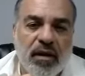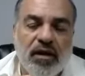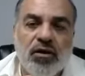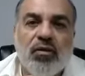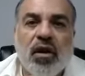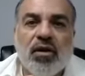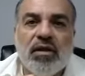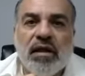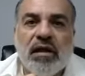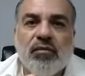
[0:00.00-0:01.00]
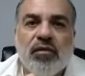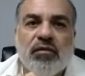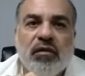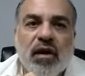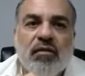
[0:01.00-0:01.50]
You are dealing with
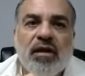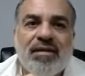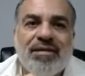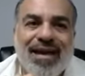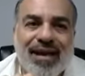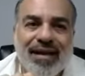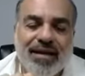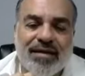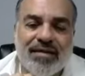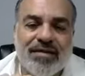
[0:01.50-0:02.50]
very delicate,